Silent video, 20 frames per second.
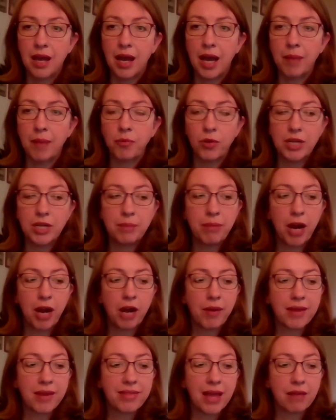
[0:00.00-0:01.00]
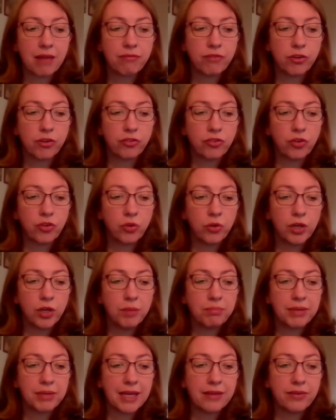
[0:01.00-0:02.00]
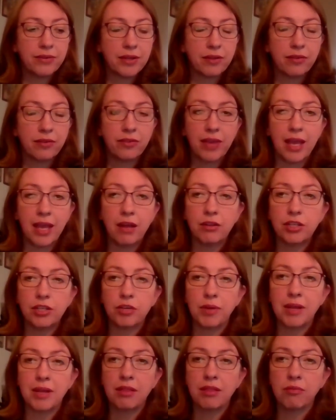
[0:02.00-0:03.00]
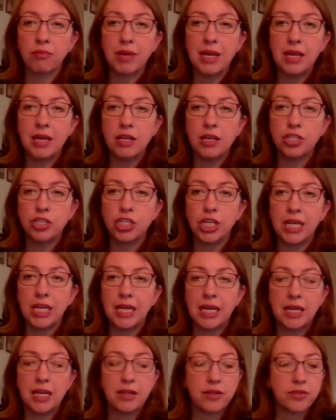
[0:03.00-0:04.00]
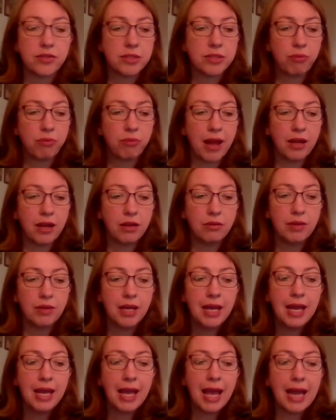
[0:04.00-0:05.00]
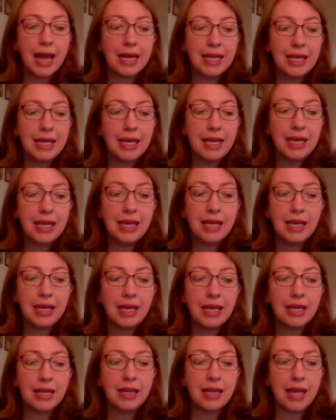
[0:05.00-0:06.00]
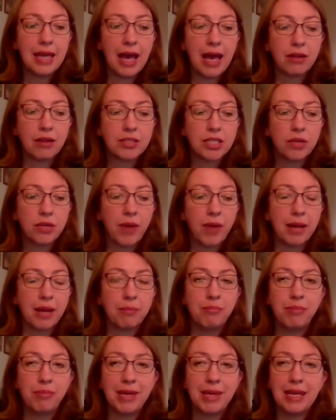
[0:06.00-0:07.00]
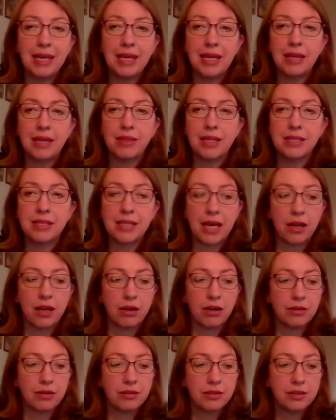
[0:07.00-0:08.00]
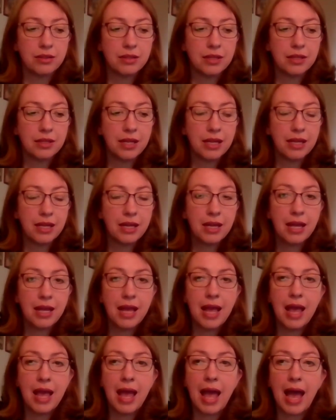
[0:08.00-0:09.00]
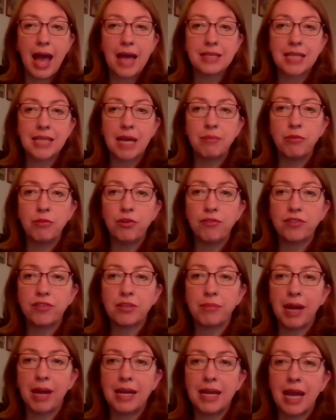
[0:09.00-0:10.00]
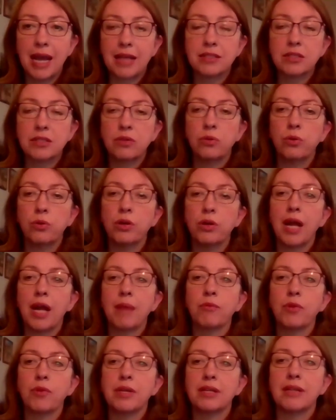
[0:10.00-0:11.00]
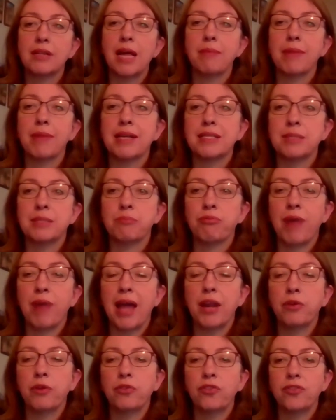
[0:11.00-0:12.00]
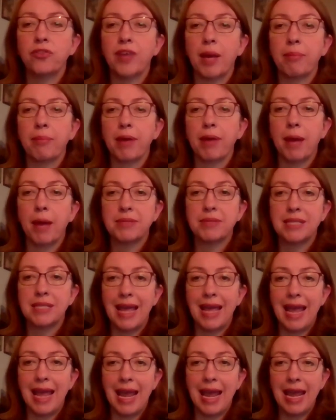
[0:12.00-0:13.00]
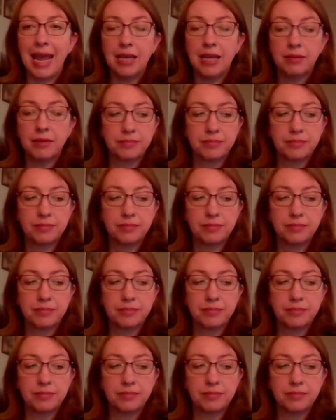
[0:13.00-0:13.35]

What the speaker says: I'm going to part rate that first chord, placing scale degree 3, G in the soprano, an E in the alto, and a B in the tenor. As I move to my next chord, I'm going to let my soprano step up to A.